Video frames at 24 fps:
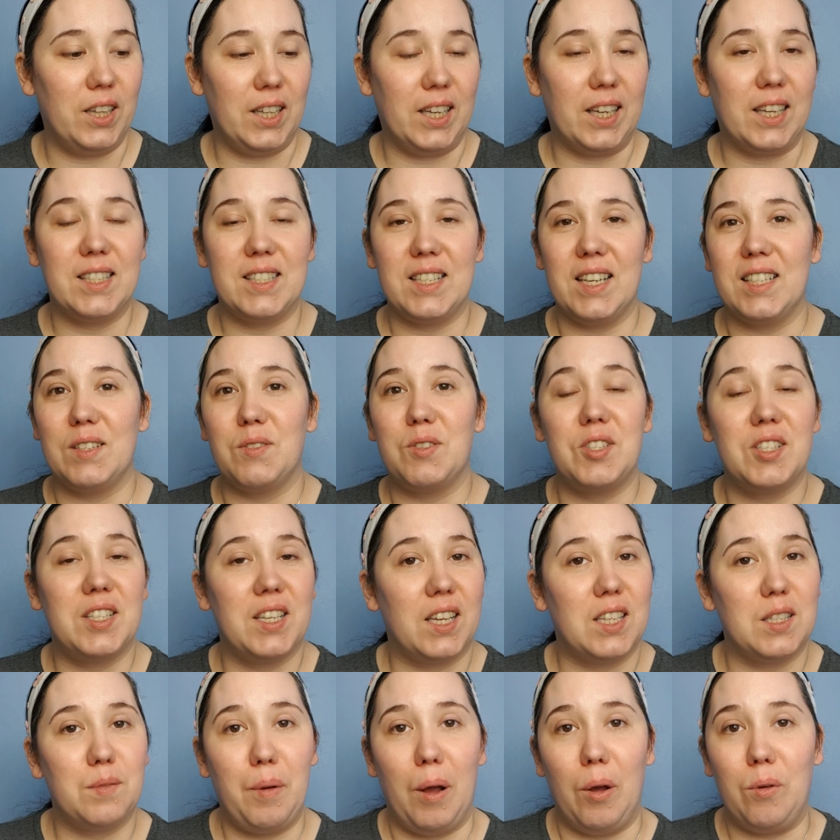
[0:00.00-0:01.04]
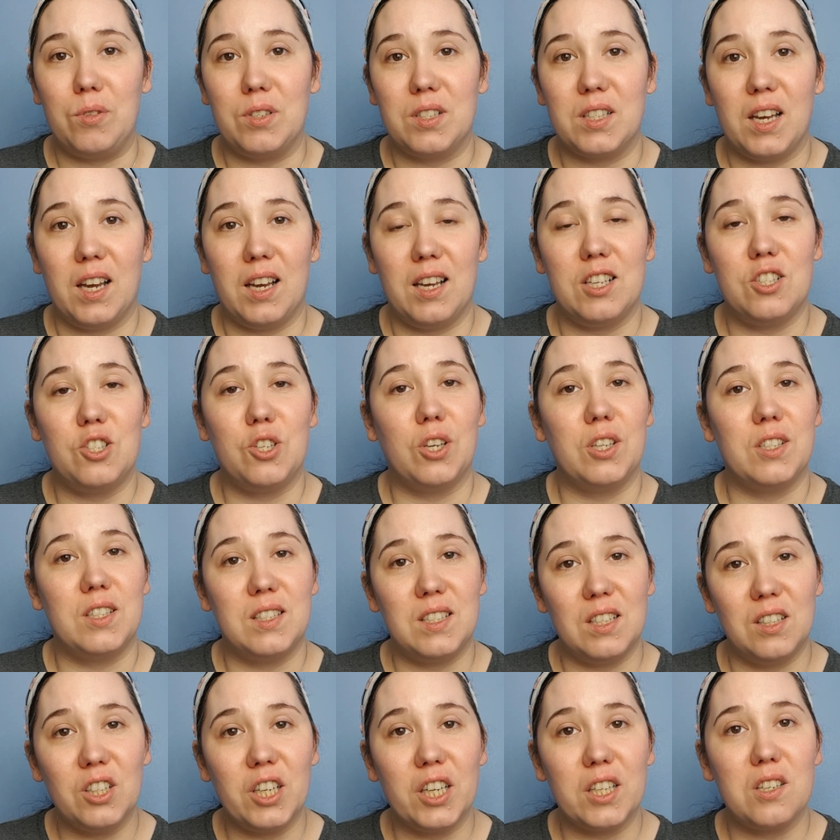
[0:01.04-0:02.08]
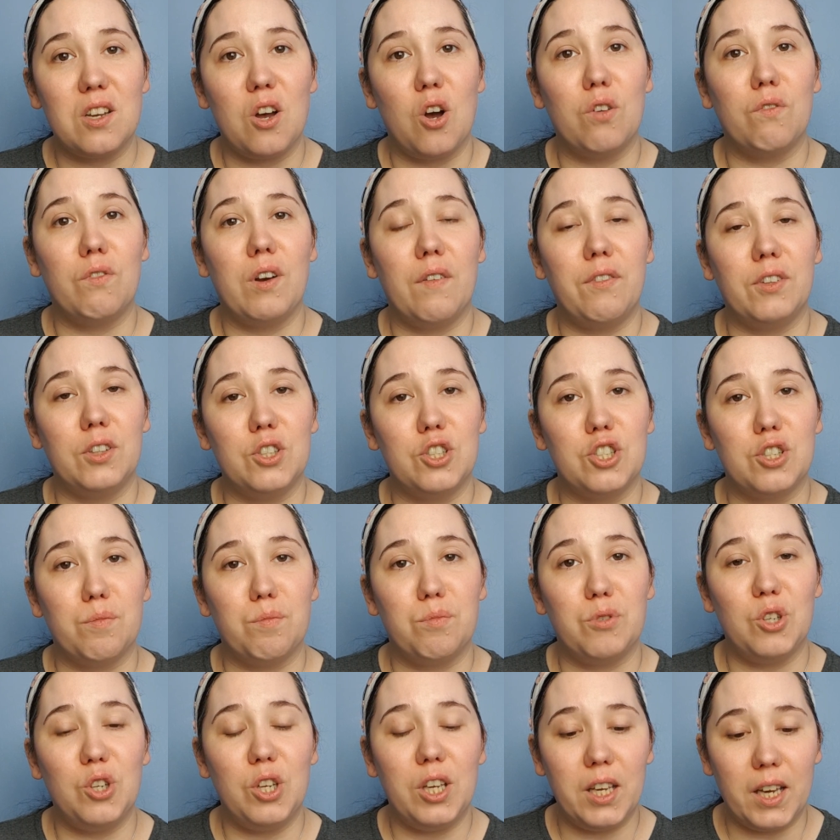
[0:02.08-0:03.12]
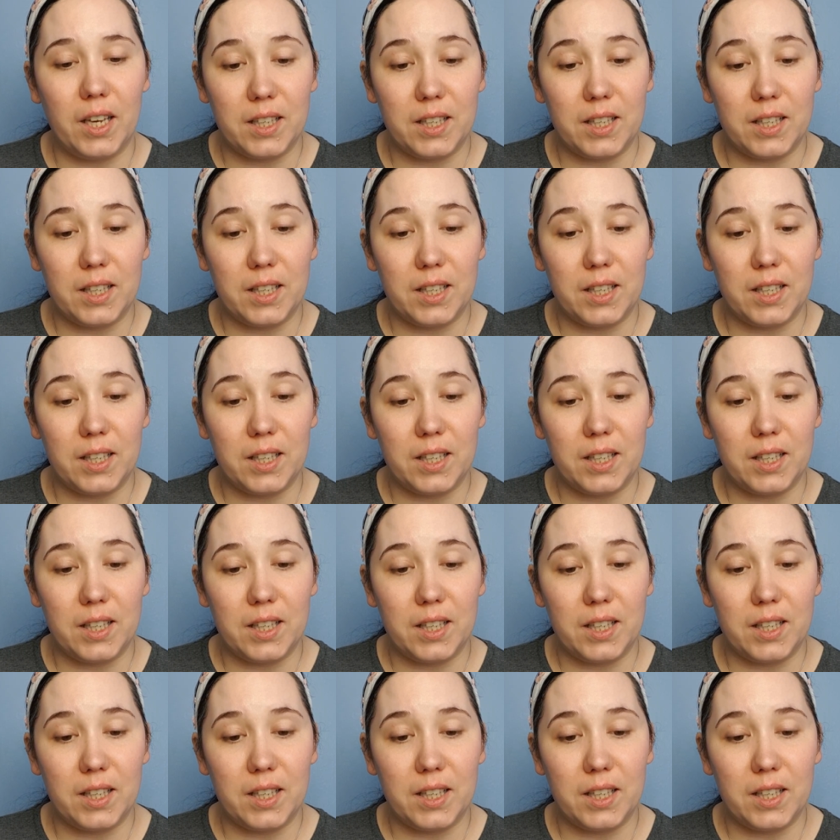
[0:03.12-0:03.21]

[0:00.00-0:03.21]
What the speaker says: Like I said, it's £6, guys. You can still get it on Revolution Beauty.